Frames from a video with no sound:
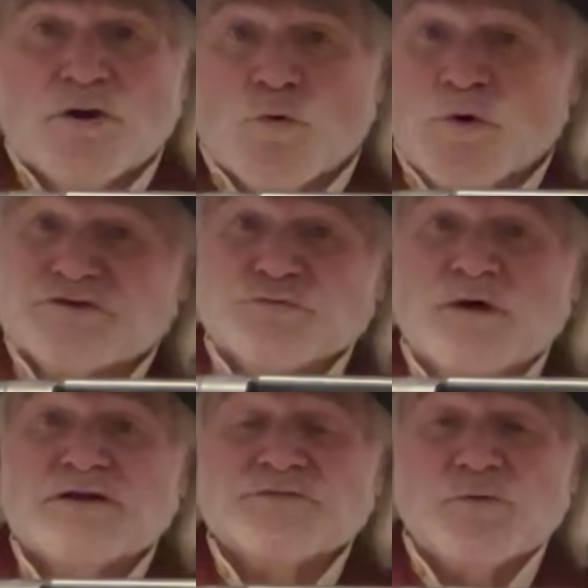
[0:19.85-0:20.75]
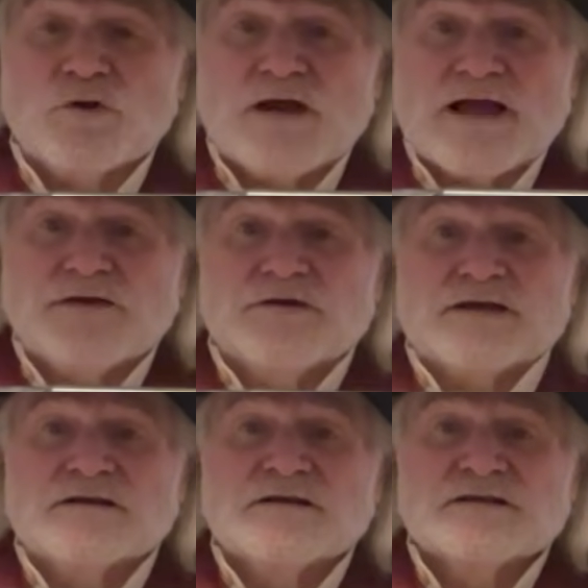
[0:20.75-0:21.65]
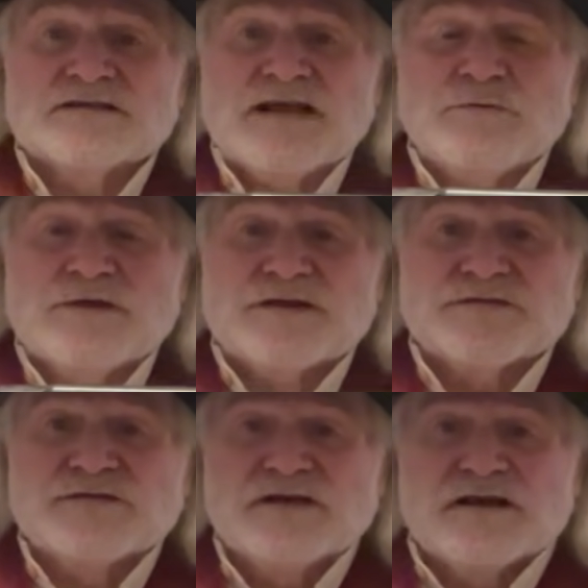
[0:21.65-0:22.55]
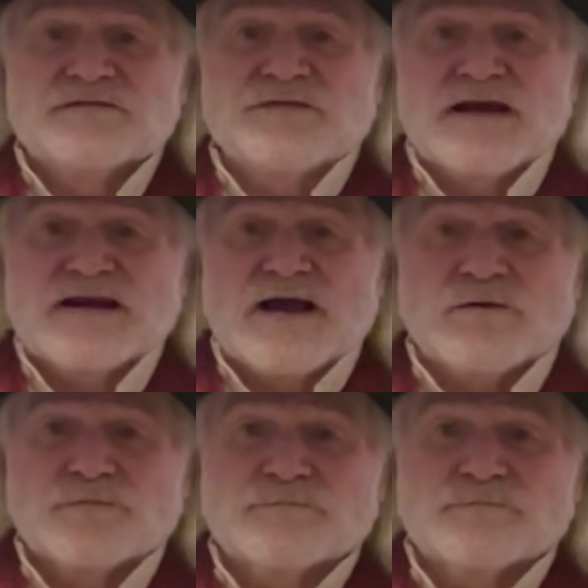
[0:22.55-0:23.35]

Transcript: Which one is more accurate? Stay with us and find out.